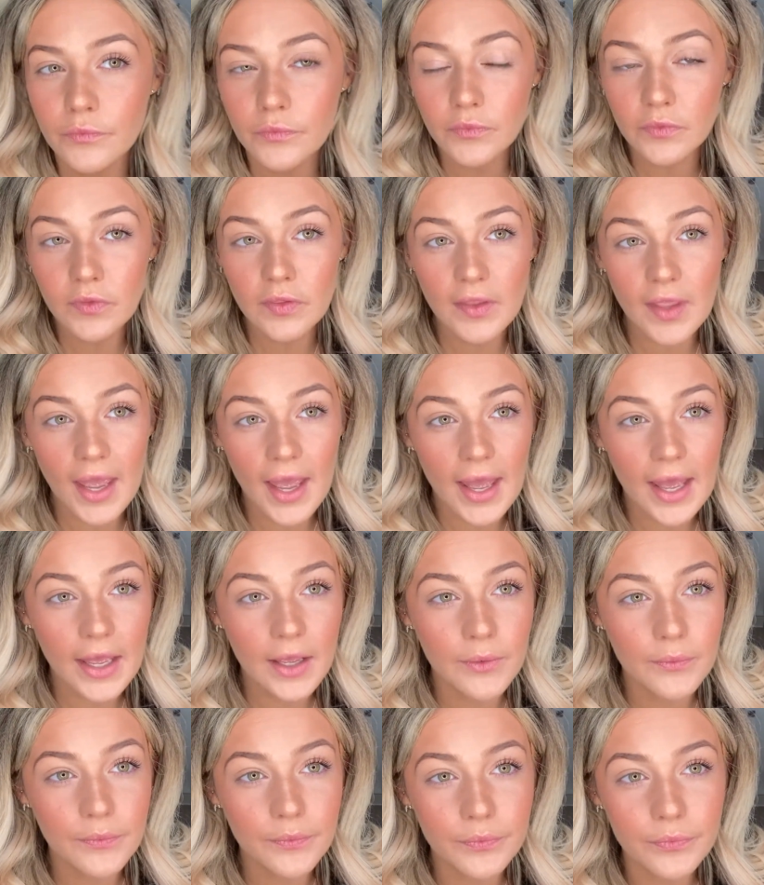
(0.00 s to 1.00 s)
That
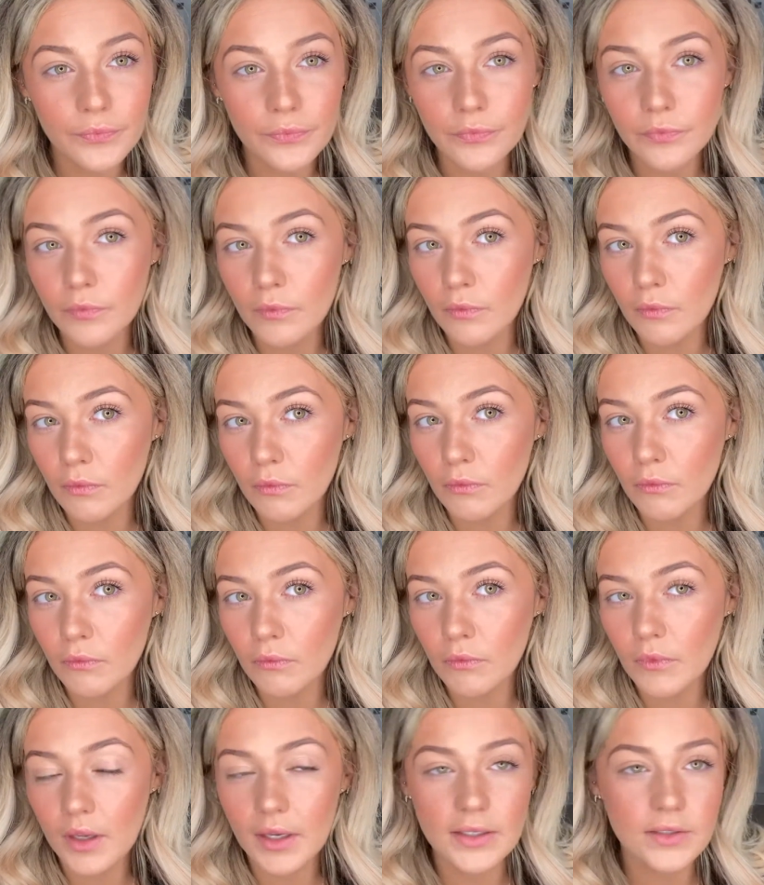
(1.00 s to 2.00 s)

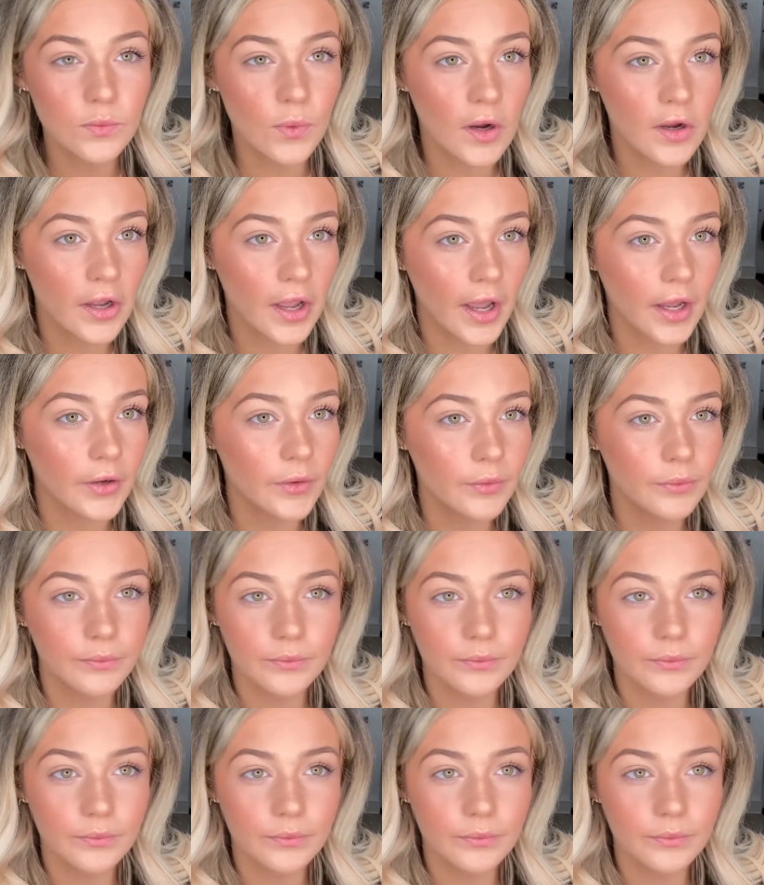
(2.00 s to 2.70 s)
is one coat